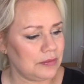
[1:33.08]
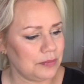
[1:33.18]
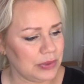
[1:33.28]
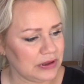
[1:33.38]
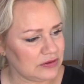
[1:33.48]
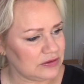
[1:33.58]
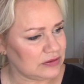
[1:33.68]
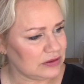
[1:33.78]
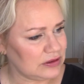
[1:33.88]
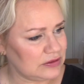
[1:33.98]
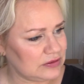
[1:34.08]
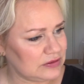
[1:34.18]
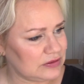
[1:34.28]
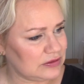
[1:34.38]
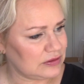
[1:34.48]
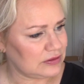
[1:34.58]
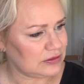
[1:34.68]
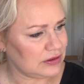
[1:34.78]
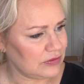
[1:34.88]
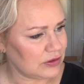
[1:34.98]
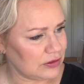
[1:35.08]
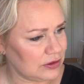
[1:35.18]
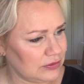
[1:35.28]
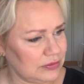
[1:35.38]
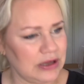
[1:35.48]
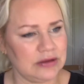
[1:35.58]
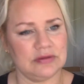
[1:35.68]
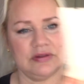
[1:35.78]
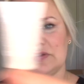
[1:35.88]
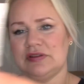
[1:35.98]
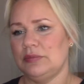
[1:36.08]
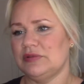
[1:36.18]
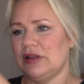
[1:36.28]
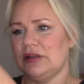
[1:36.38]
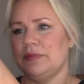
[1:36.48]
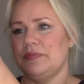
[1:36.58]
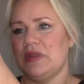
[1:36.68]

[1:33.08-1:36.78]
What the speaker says: But it's never gonna end, it seems like.